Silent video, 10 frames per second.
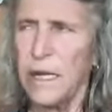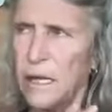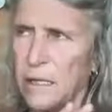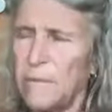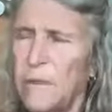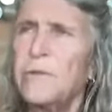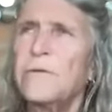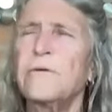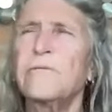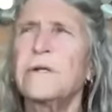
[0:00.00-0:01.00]
get
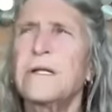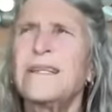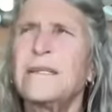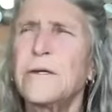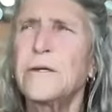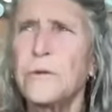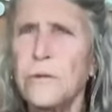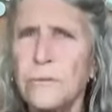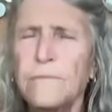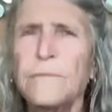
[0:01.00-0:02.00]
sort of a
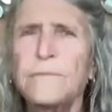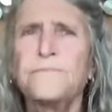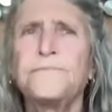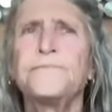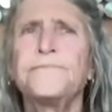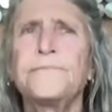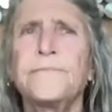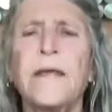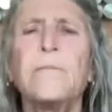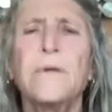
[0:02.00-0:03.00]
clearer
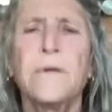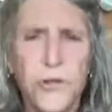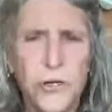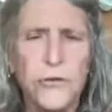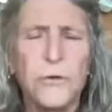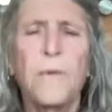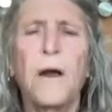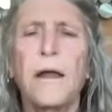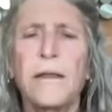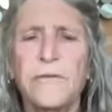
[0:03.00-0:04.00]
image in your
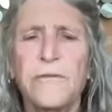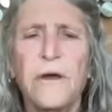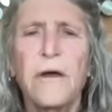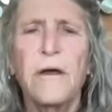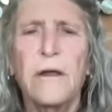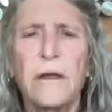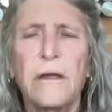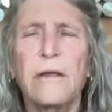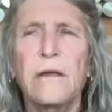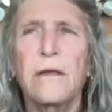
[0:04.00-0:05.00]
mind's
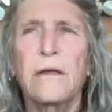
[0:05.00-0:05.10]
eye.